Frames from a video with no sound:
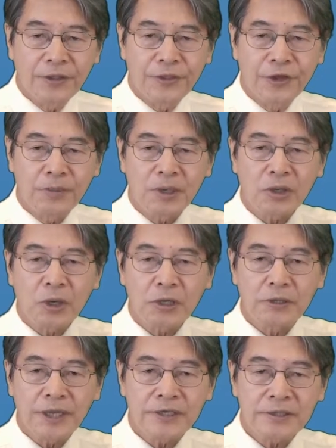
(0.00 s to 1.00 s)

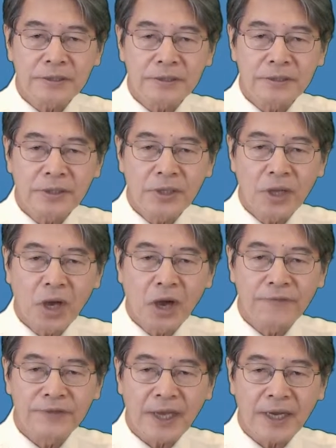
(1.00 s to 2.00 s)
Thermocoagulation
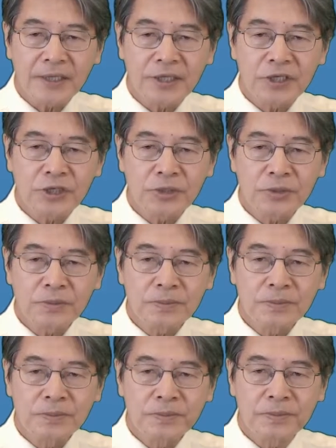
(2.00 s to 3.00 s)
of target tissue
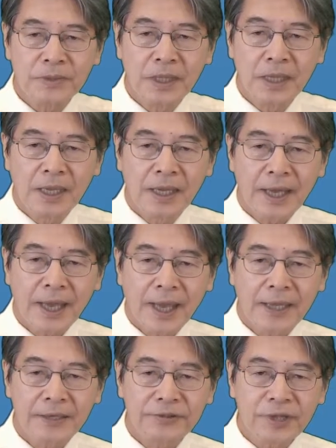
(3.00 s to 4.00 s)

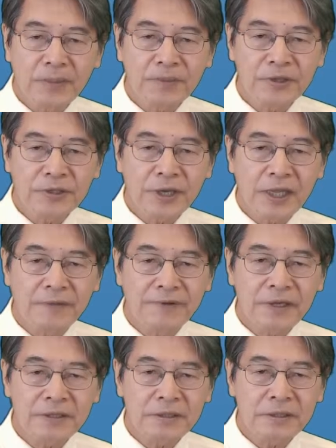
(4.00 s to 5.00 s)
and temperature
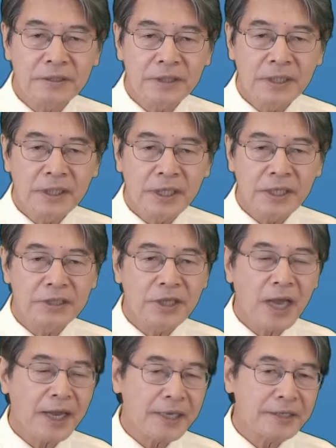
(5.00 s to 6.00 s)
elevation in
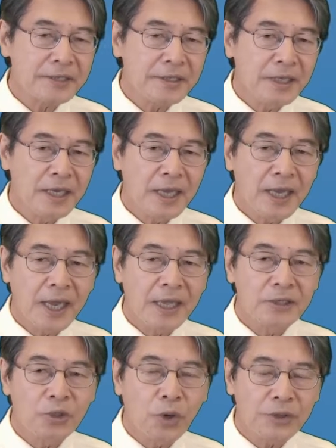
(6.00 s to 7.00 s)
target
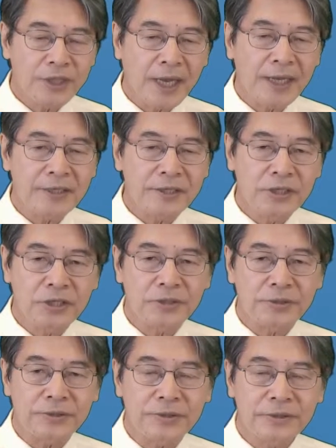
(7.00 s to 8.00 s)
and no-target
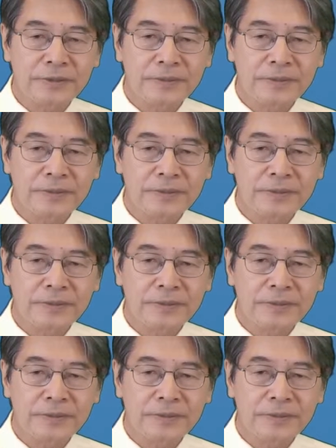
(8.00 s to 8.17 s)
tissues.